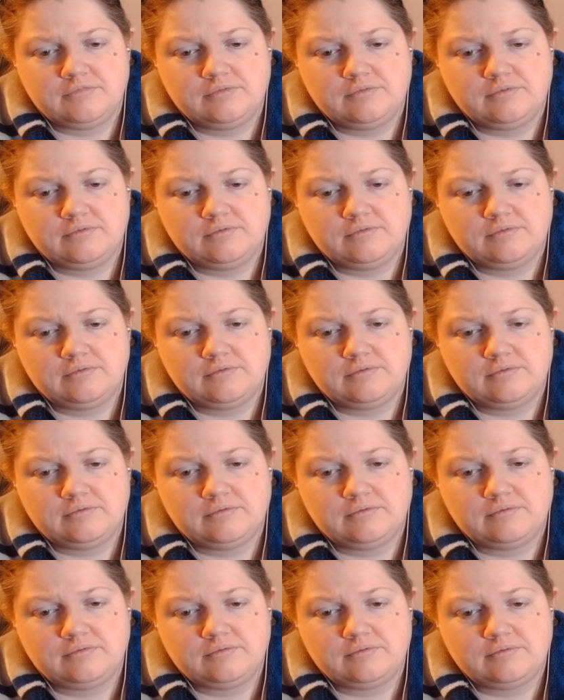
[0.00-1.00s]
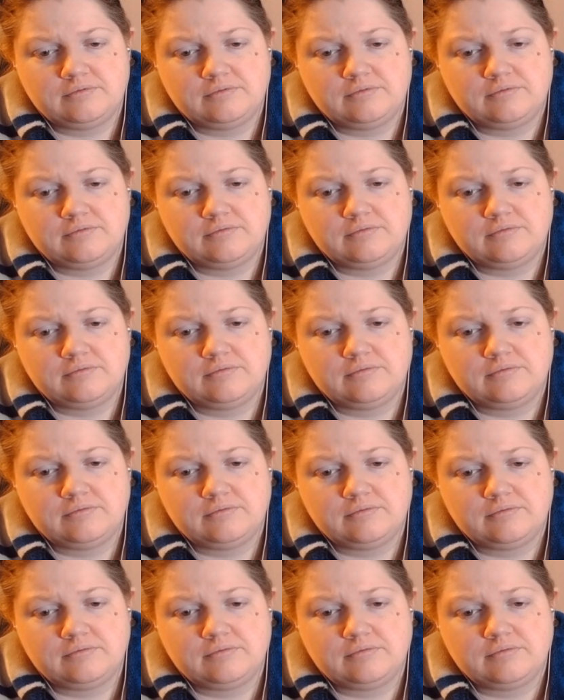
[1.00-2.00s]

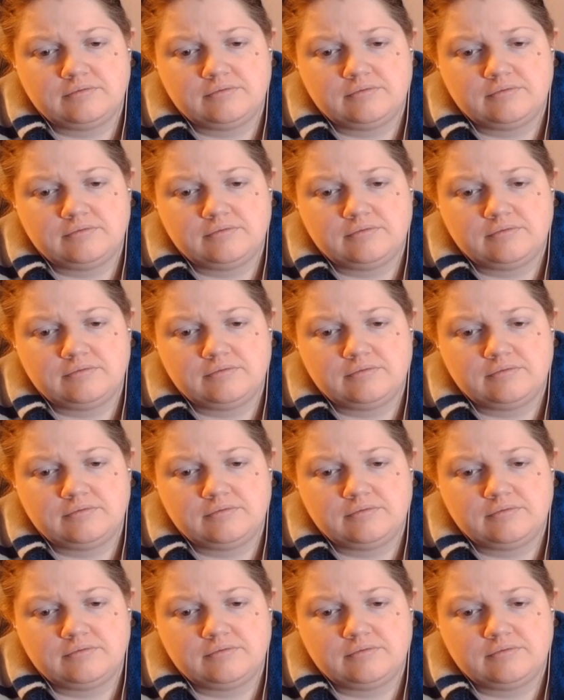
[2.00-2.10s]
[no speech]